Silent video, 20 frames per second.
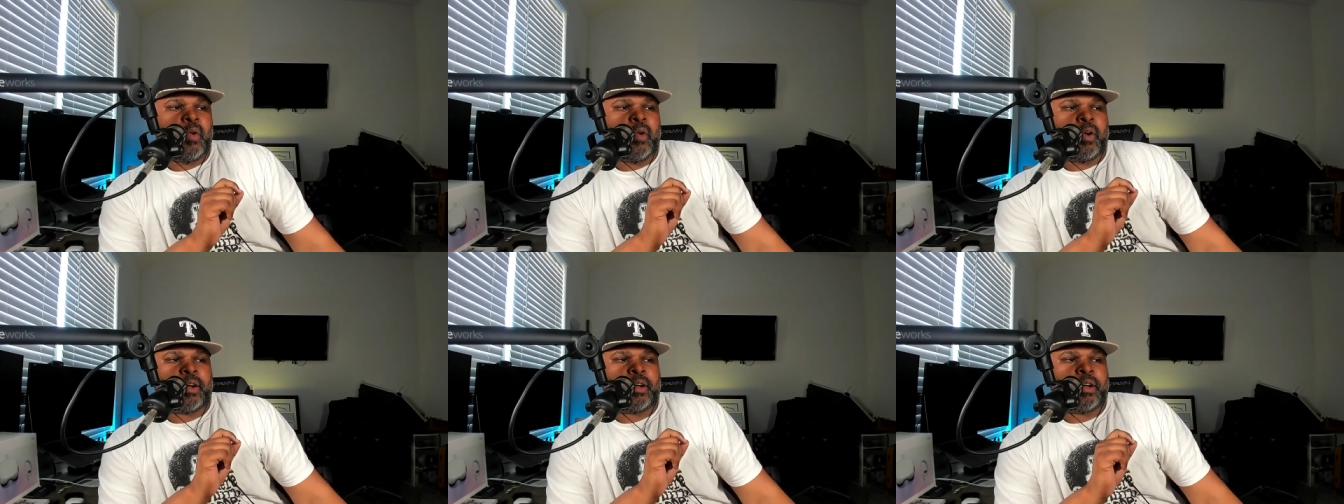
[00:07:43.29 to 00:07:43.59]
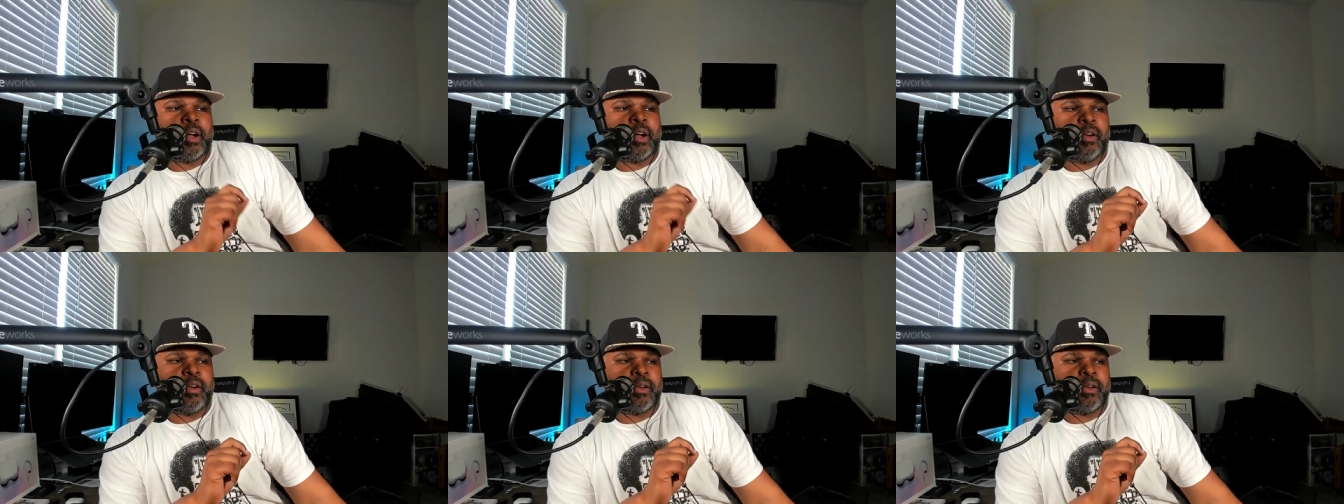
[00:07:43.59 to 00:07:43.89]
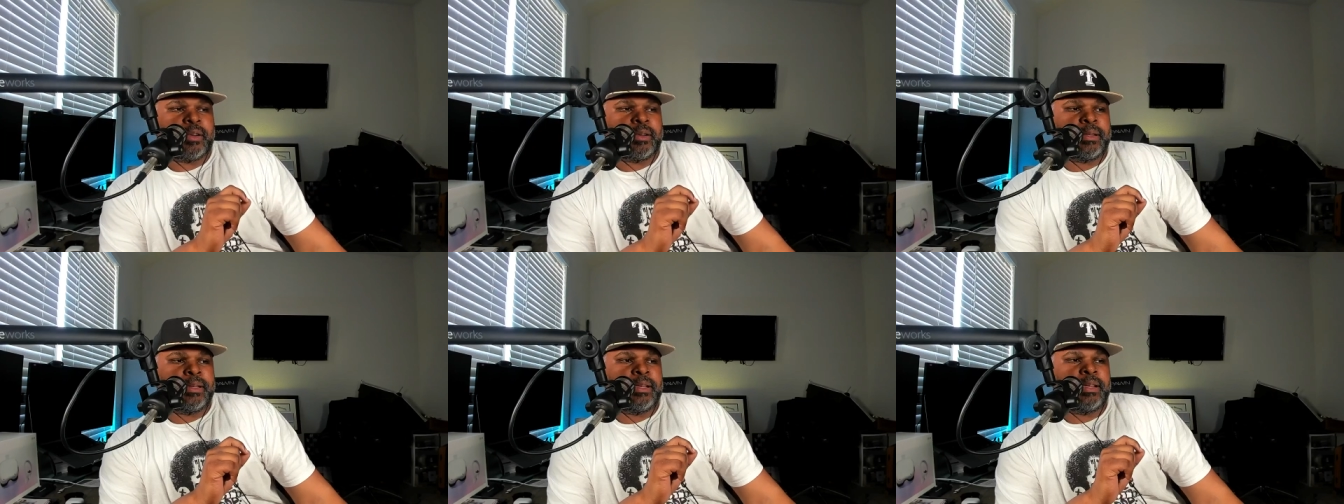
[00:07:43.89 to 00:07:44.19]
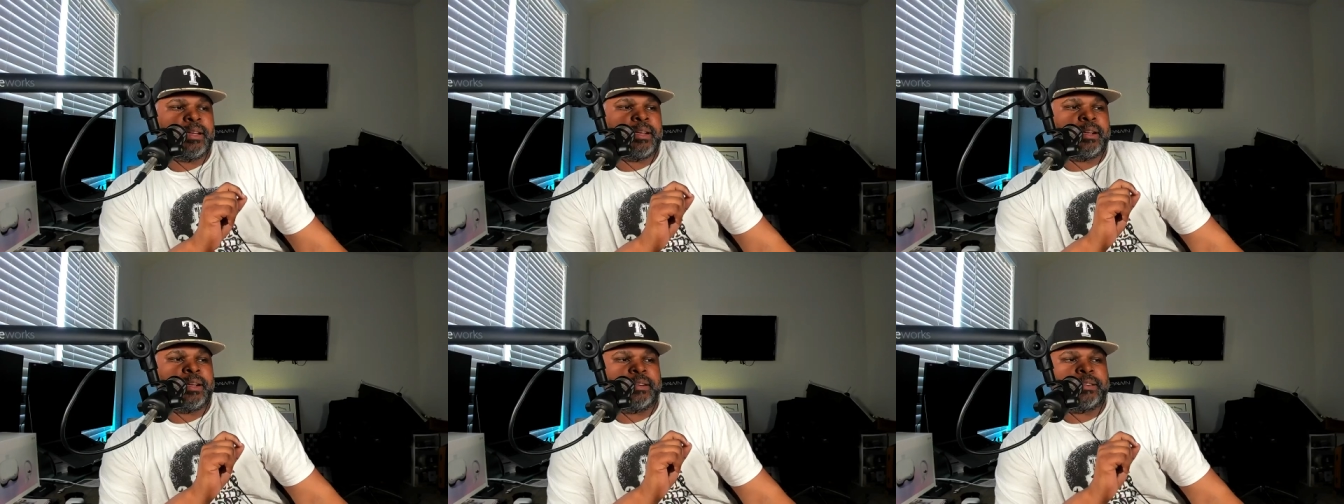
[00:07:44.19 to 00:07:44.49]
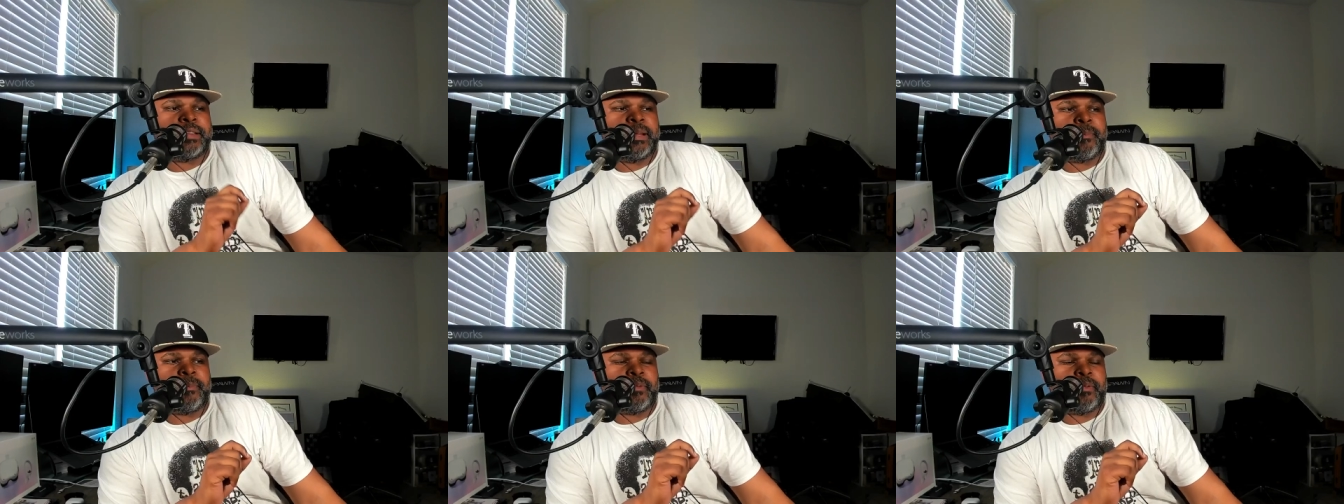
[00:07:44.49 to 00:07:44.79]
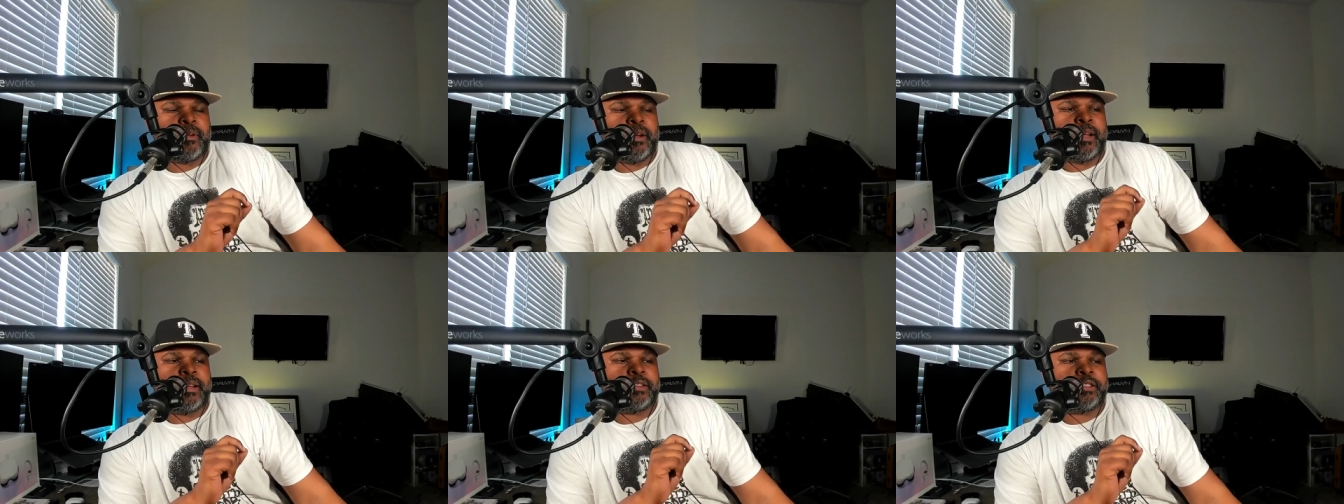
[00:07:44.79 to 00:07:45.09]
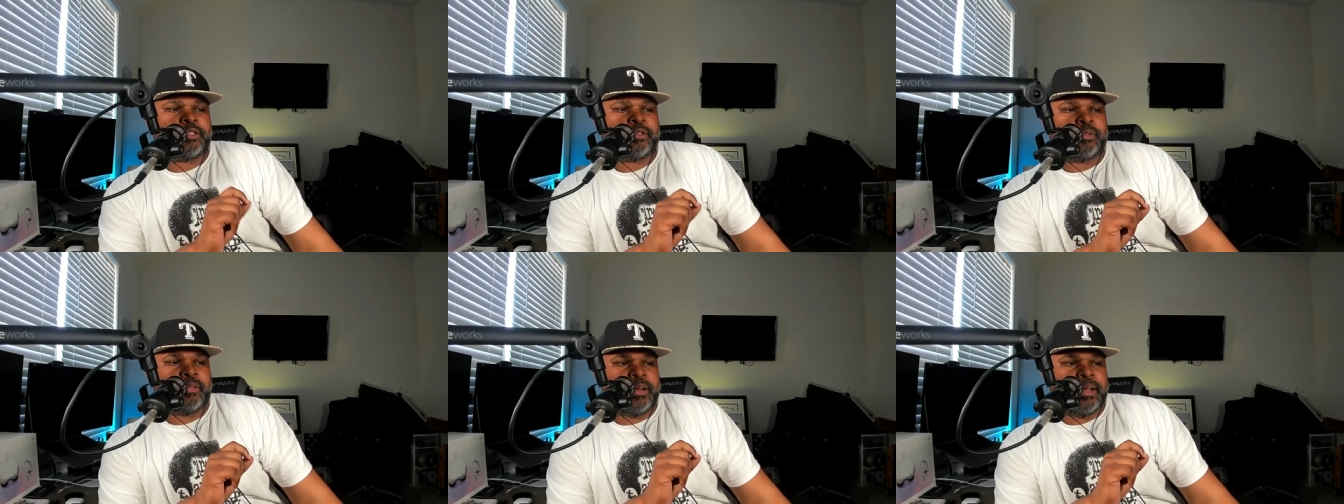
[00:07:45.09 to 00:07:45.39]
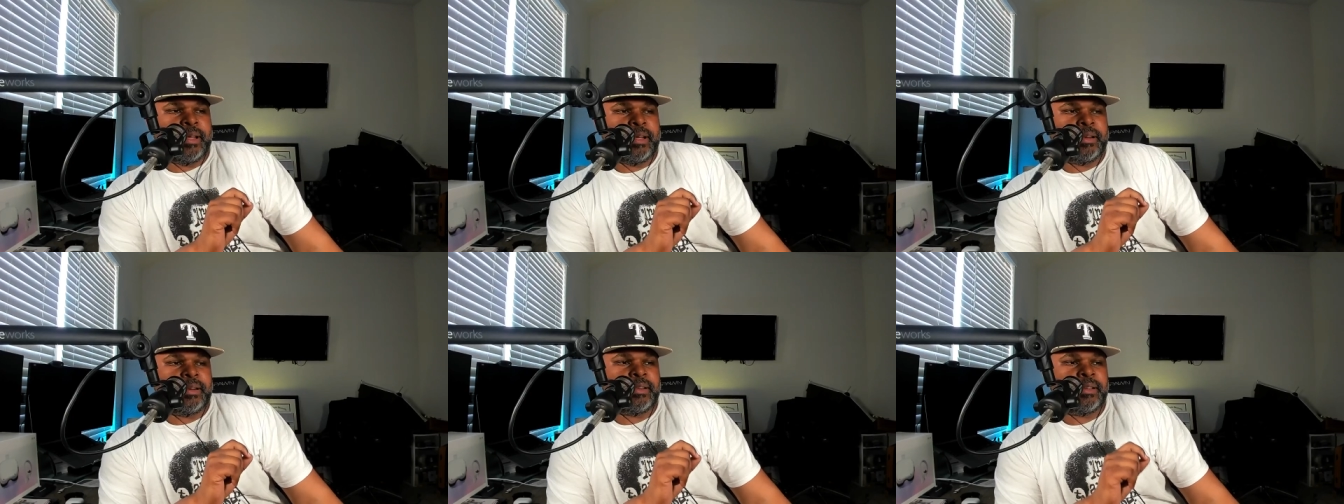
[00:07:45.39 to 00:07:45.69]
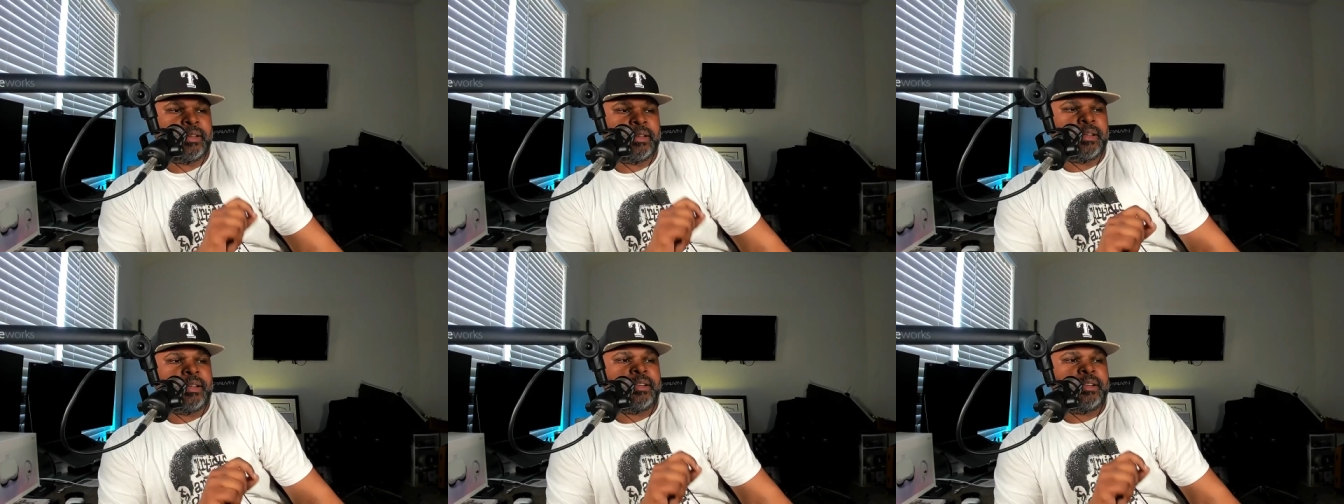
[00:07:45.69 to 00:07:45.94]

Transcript: or currently contemporary trend